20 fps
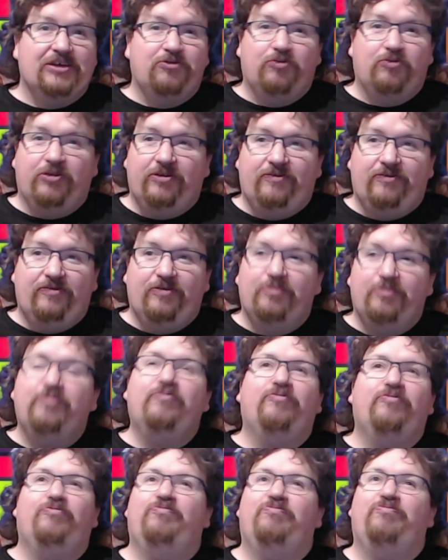they weren't
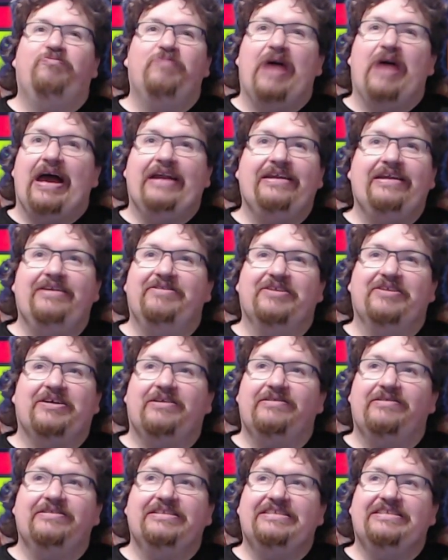from any of the
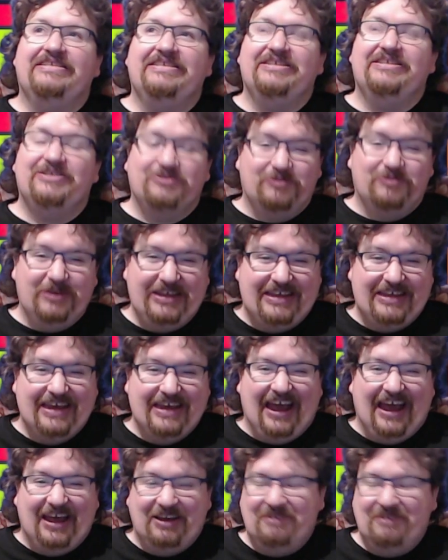currencies we
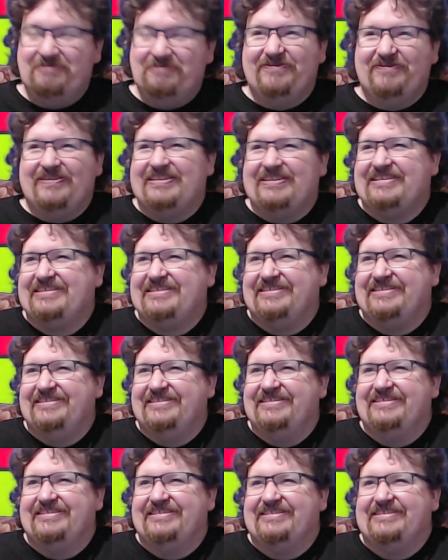have,
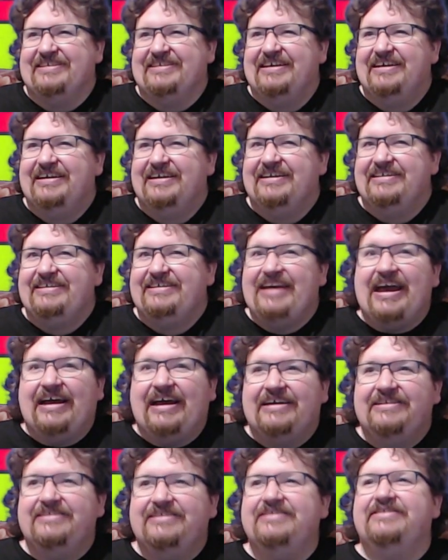because
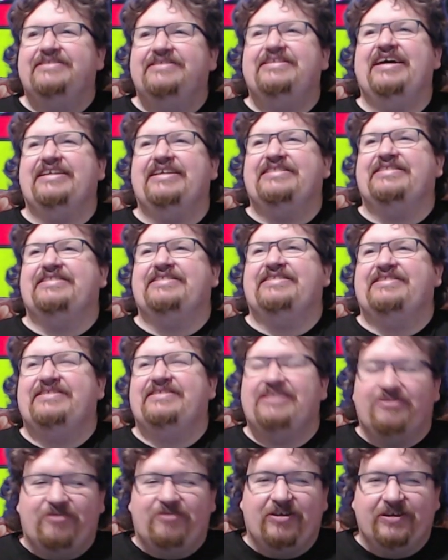yeah, that's
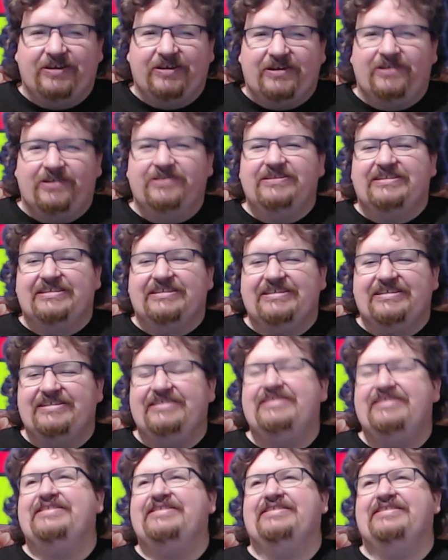the wrong
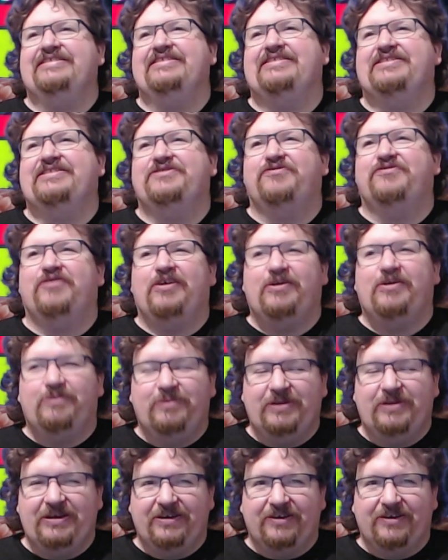currency. It's
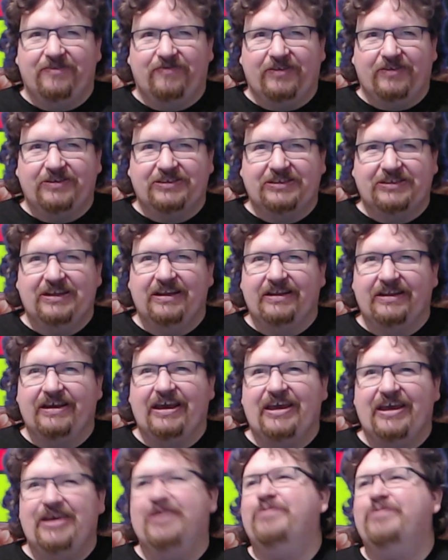from the other version of the
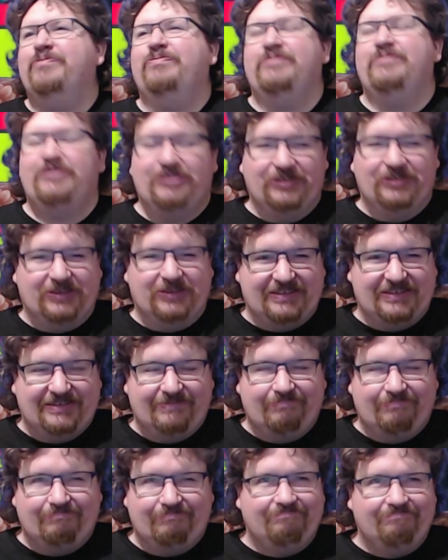game. Just
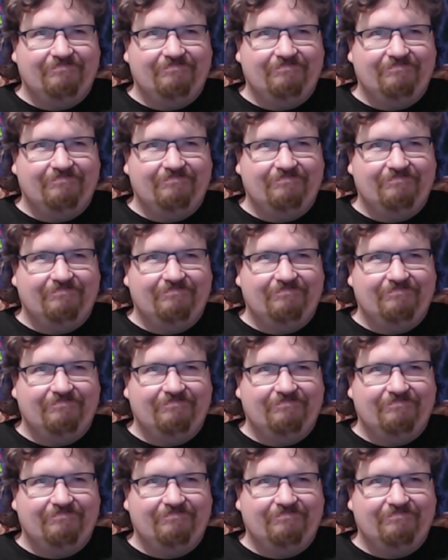